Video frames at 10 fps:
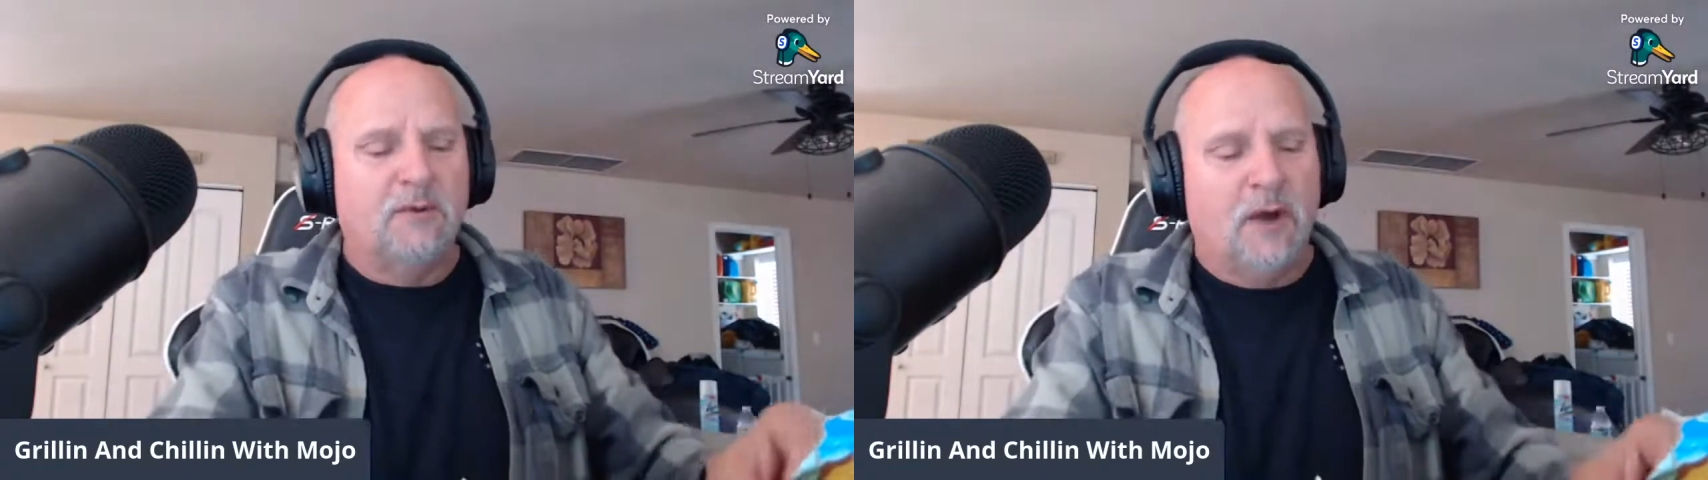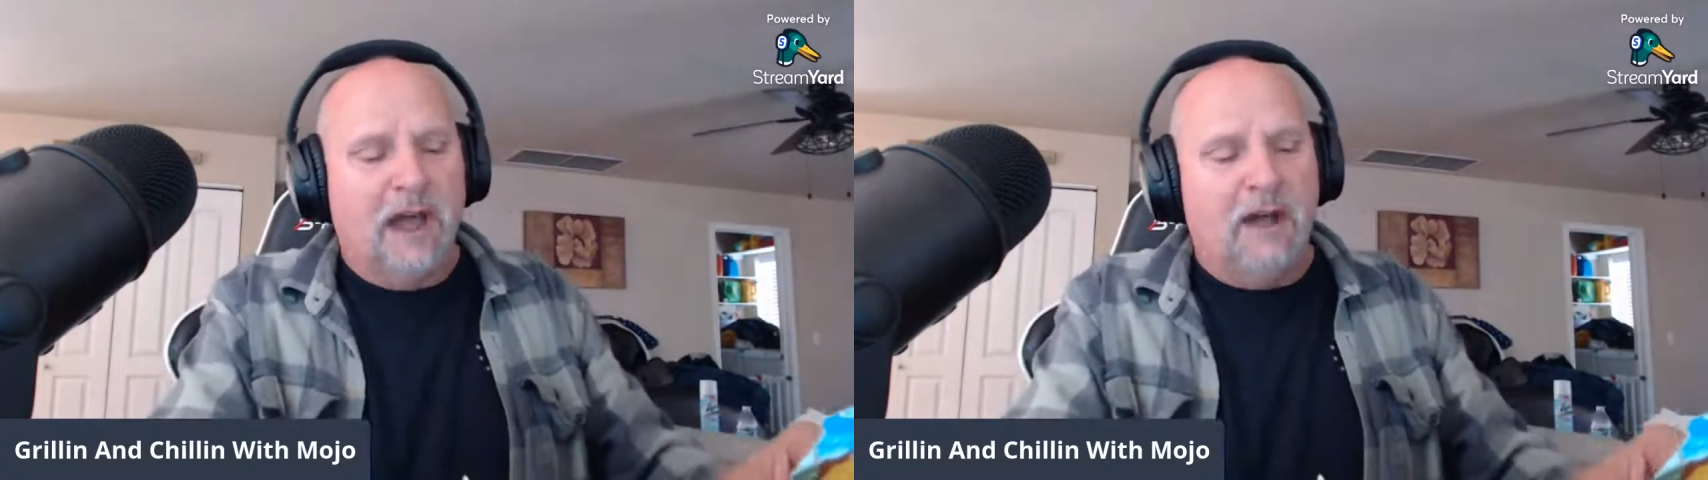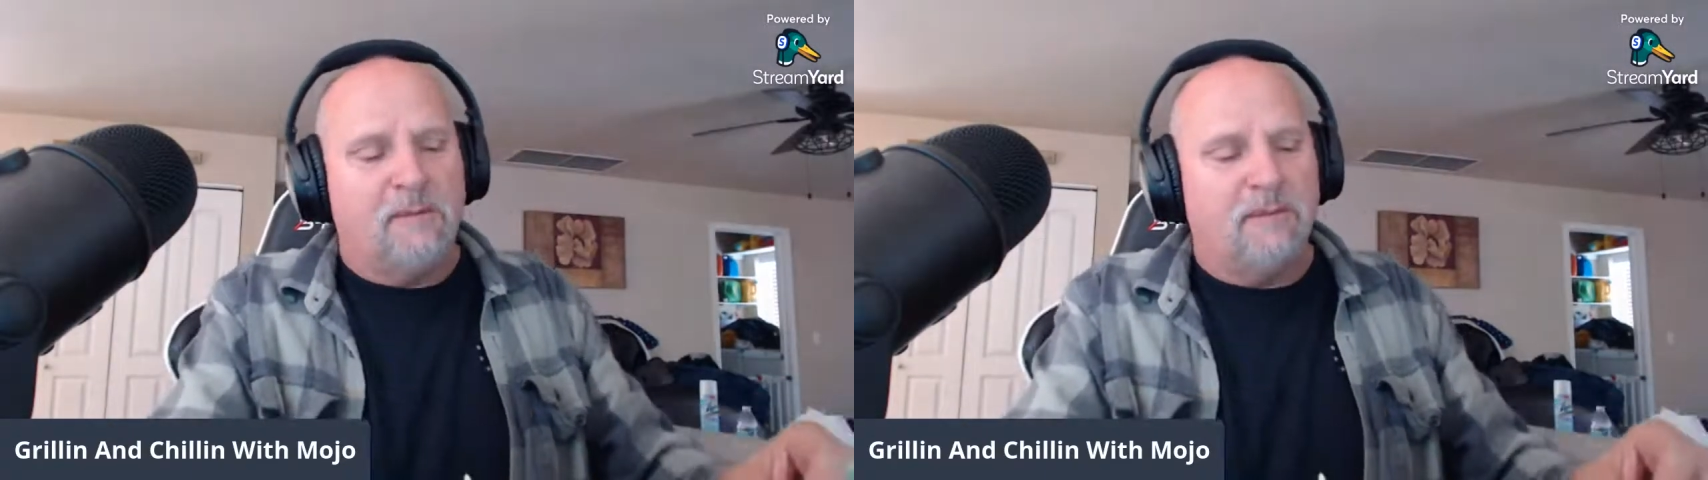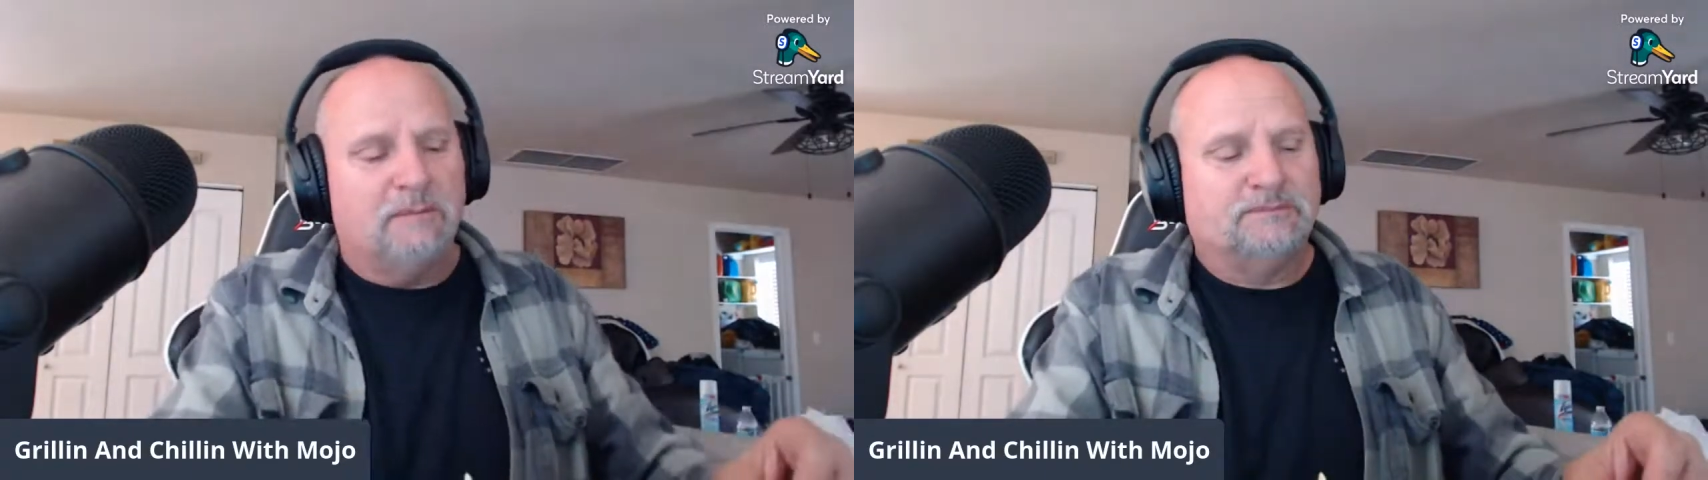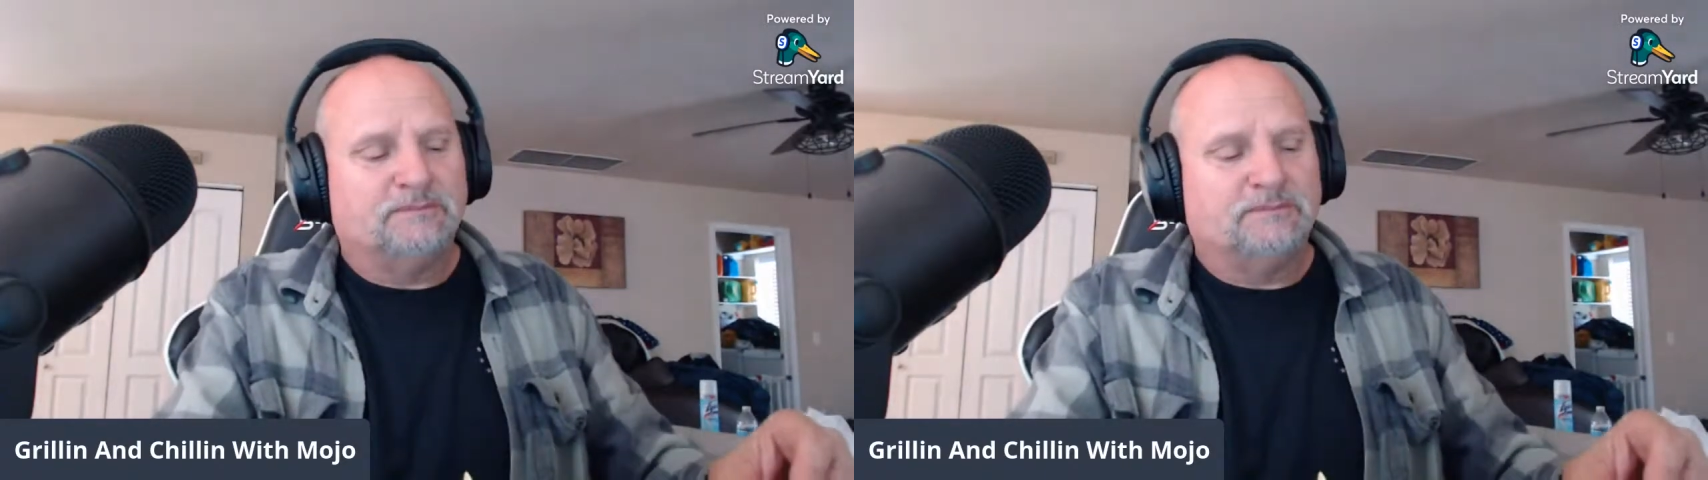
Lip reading: wow.